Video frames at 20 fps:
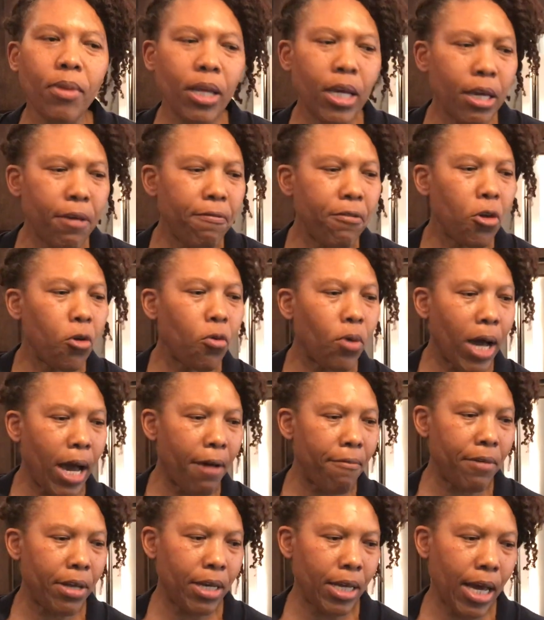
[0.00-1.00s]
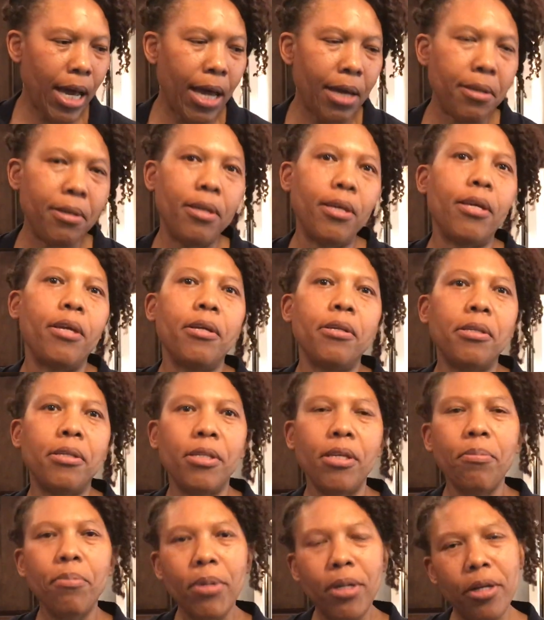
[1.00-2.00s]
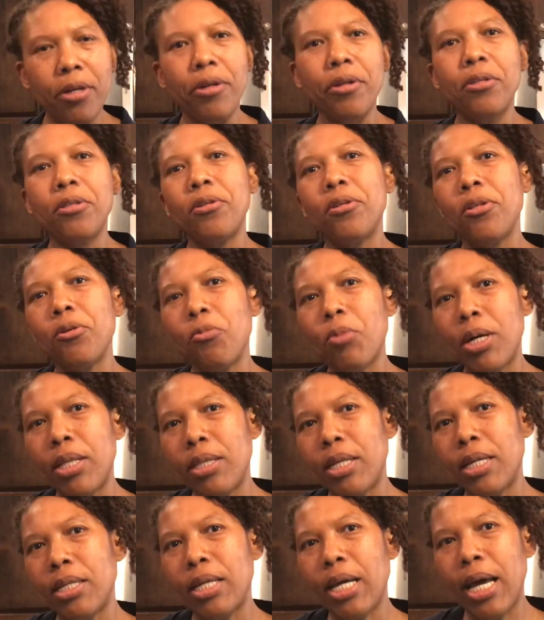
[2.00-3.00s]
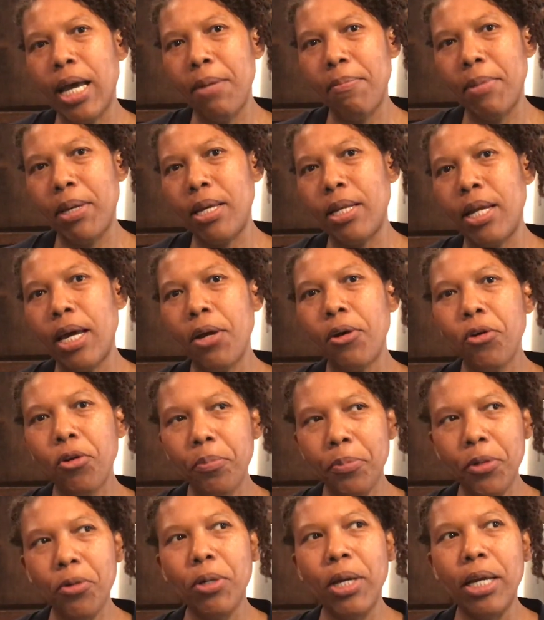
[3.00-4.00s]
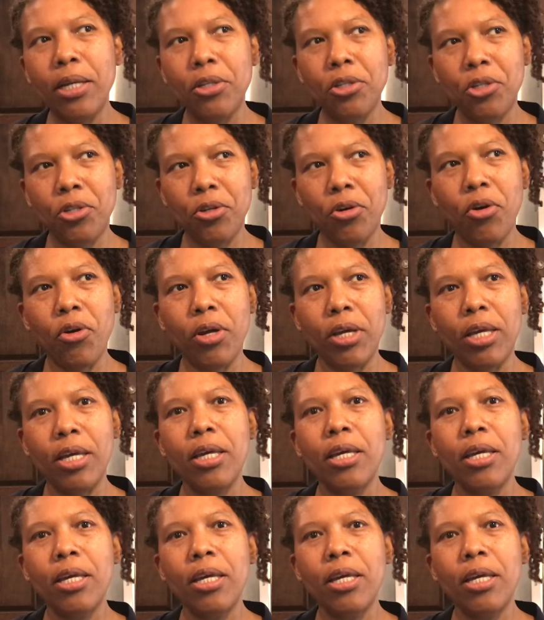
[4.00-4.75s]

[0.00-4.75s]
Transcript: If you have any ideas similar to the one that I made, I hope you enjoy